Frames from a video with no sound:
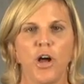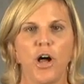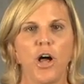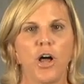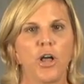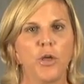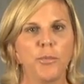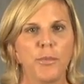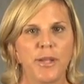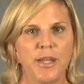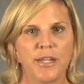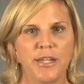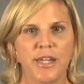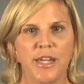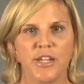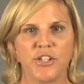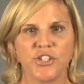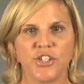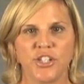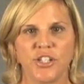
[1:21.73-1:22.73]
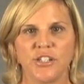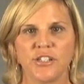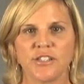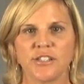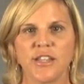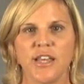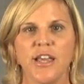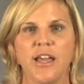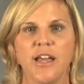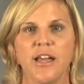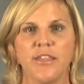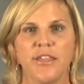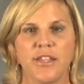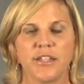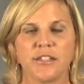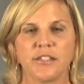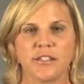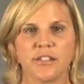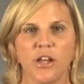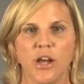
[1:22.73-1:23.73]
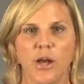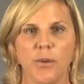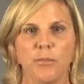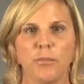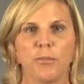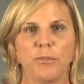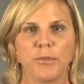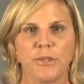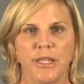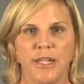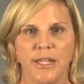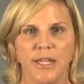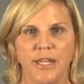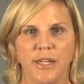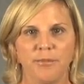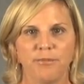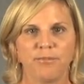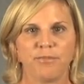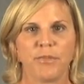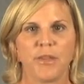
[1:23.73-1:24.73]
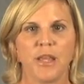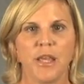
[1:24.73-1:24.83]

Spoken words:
all medications that stop bleeding.